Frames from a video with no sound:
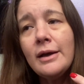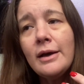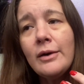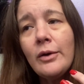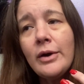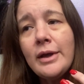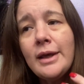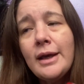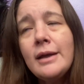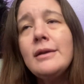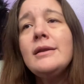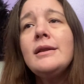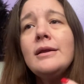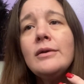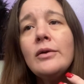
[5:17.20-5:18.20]

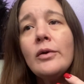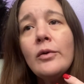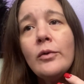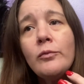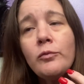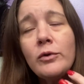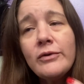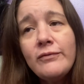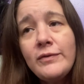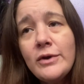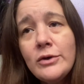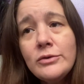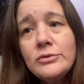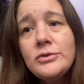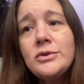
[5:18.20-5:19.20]
again,
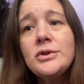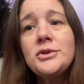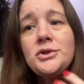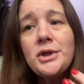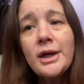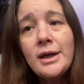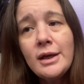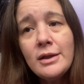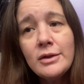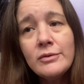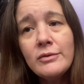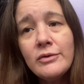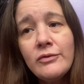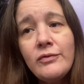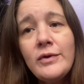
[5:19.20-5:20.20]
reviews, checking the
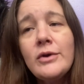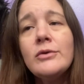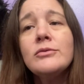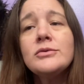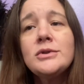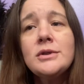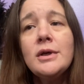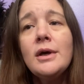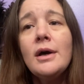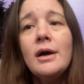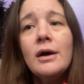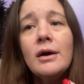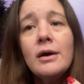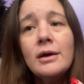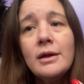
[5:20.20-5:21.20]
reviews
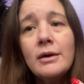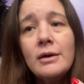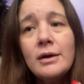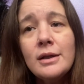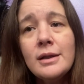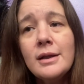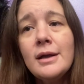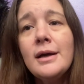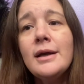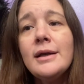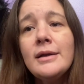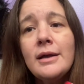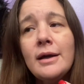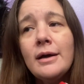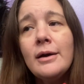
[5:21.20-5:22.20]

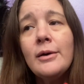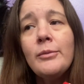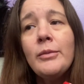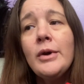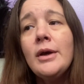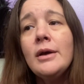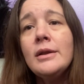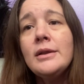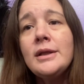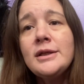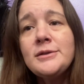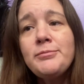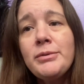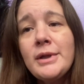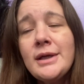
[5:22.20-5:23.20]
online.
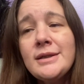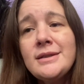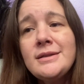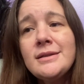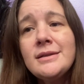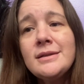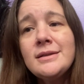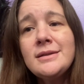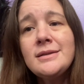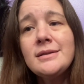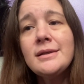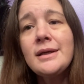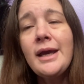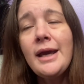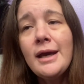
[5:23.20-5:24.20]
These places
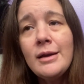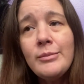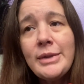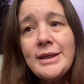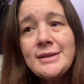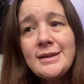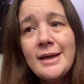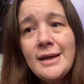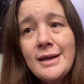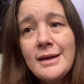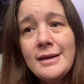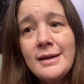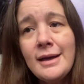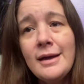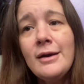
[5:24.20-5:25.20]
can be
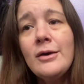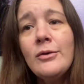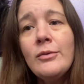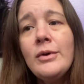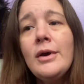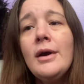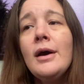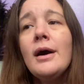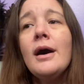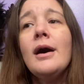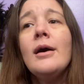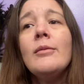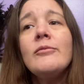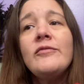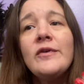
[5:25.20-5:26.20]
taken down
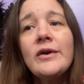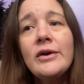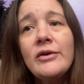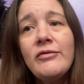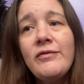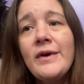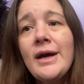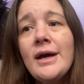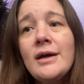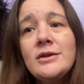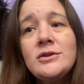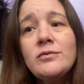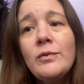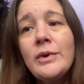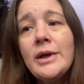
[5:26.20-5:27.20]
very
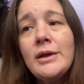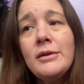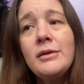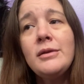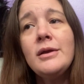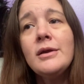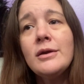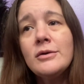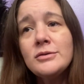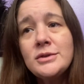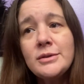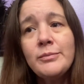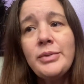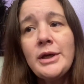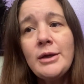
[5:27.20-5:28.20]
fast with, you know,
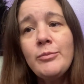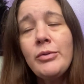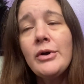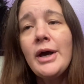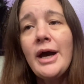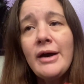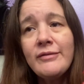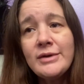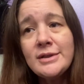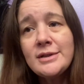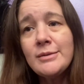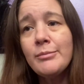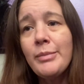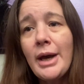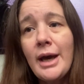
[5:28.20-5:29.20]
some people having
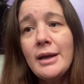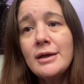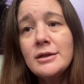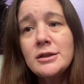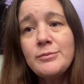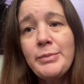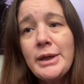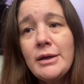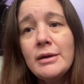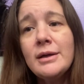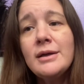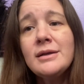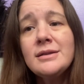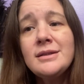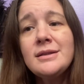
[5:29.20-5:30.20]
some bad
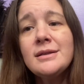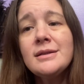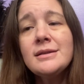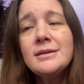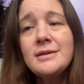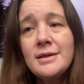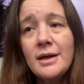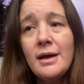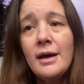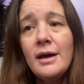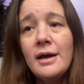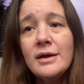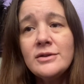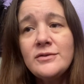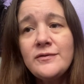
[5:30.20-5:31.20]
experiences
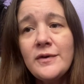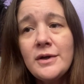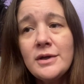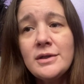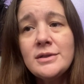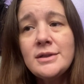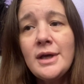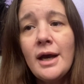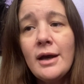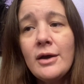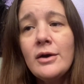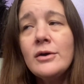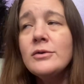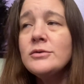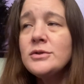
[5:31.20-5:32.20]
as far as that
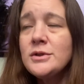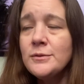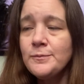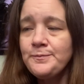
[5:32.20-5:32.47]
goes,